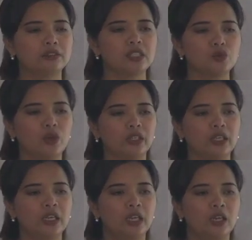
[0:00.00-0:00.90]
this one
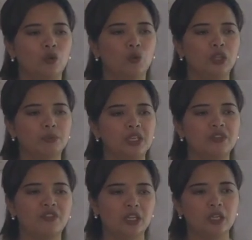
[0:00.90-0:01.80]
will
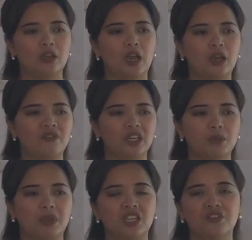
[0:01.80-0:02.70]
be
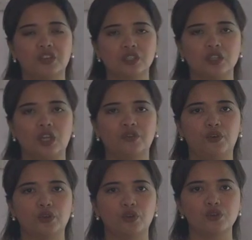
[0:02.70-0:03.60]
very beneficial
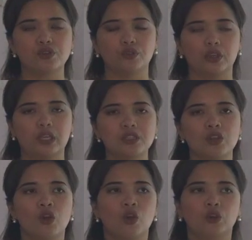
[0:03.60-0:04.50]
for those
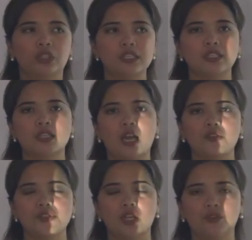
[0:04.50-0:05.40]
students who doesn't
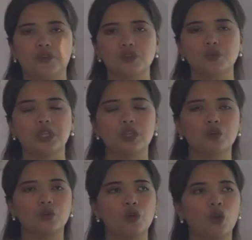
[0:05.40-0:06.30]
have cell phones with
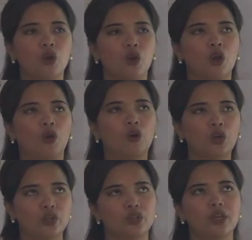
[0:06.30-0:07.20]
you,
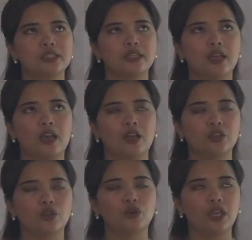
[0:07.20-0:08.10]
or you
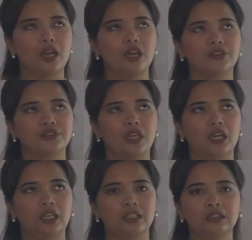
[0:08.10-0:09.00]
don't have
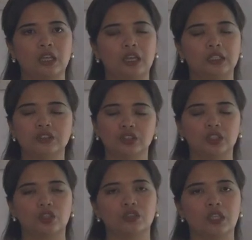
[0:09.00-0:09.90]
the
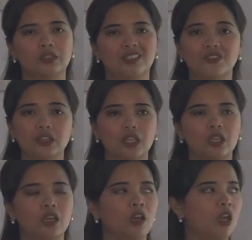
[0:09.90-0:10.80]
internet
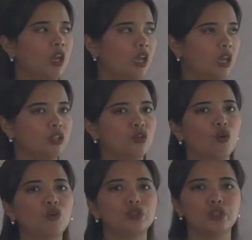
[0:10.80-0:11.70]
connectivity, and you
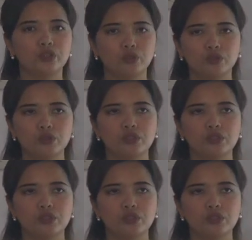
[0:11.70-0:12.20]
only